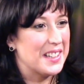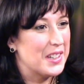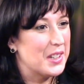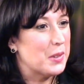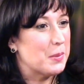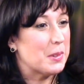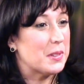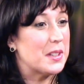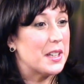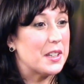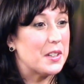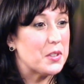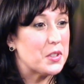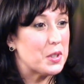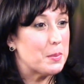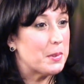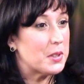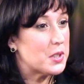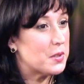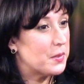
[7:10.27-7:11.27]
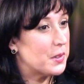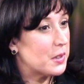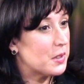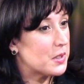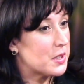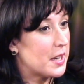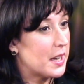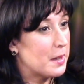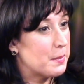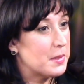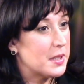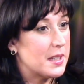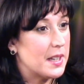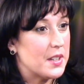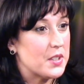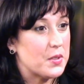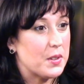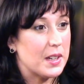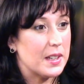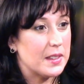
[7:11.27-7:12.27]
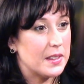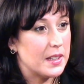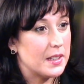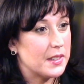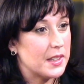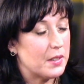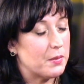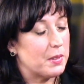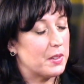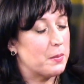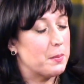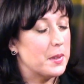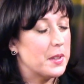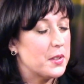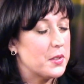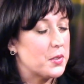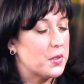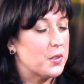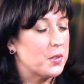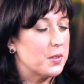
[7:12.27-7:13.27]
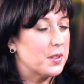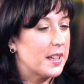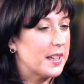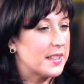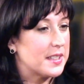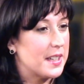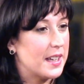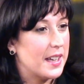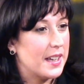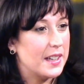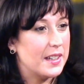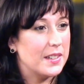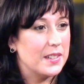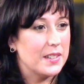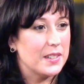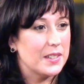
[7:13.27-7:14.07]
Well, thank you so much for your time today. Is there anything that we've missed or you'd like to add?